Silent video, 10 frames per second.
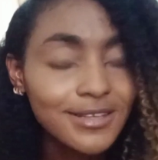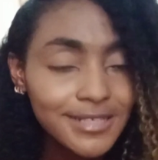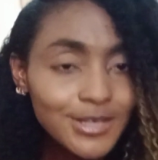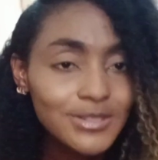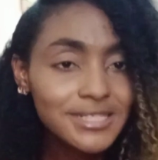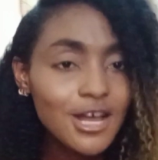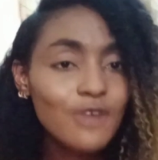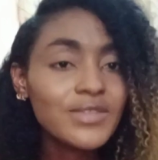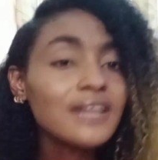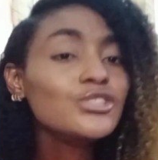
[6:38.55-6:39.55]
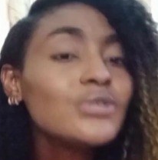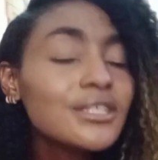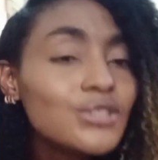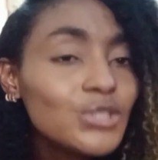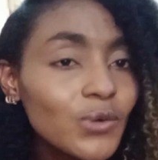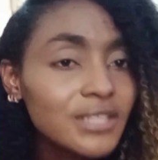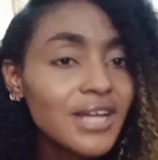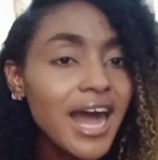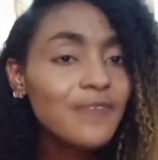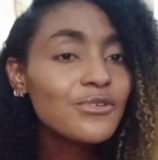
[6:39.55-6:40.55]
See yourself that you can do it.
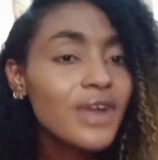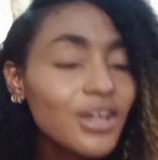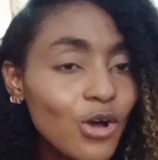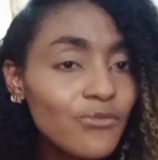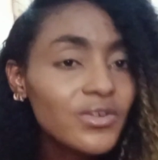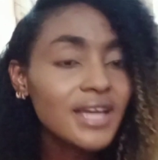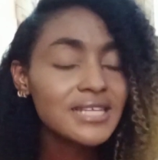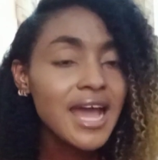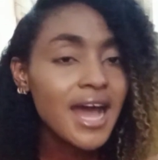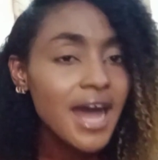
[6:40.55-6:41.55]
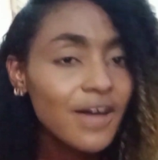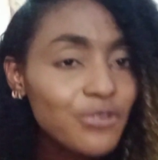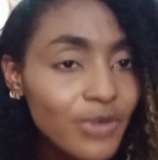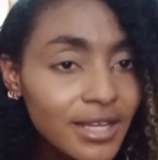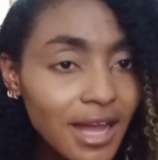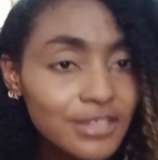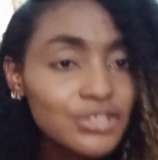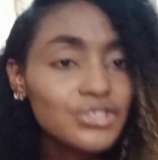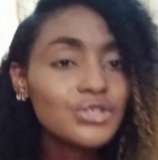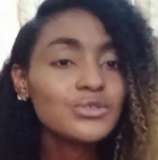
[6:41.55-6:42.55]
Have the right confidence, have the right
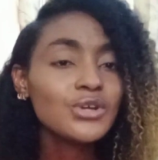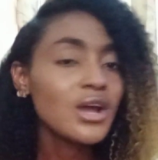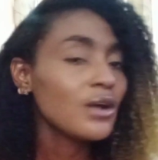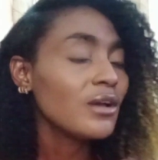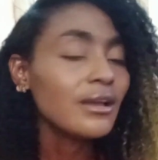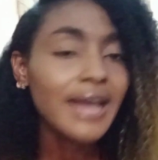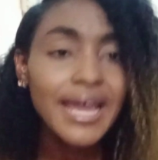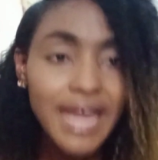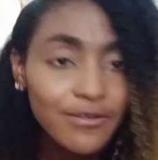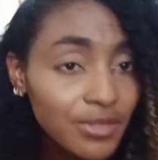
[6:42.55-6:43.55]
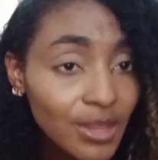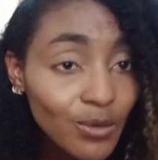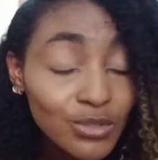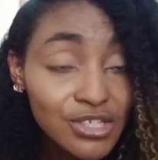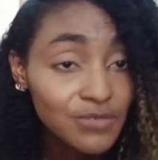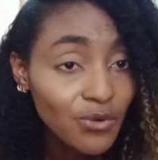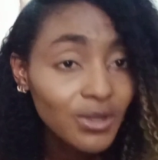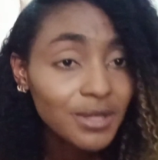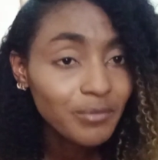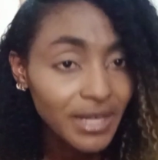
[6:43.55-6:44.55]
attitude, and everything will just
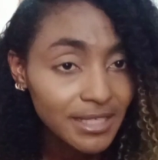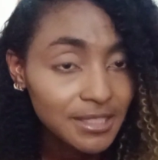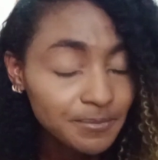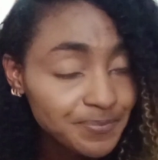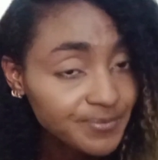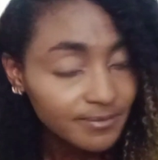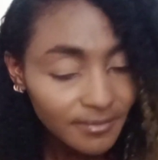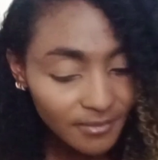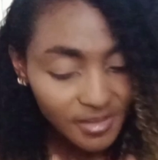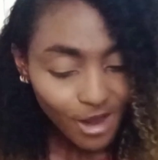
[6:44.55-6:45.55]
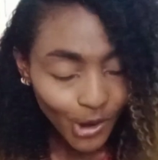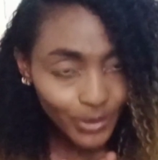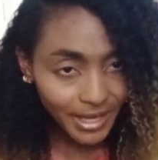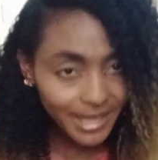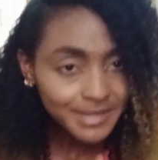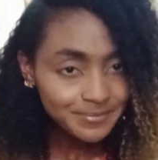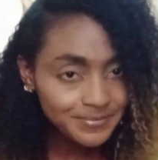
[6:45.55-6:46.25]
fall in place. Okay?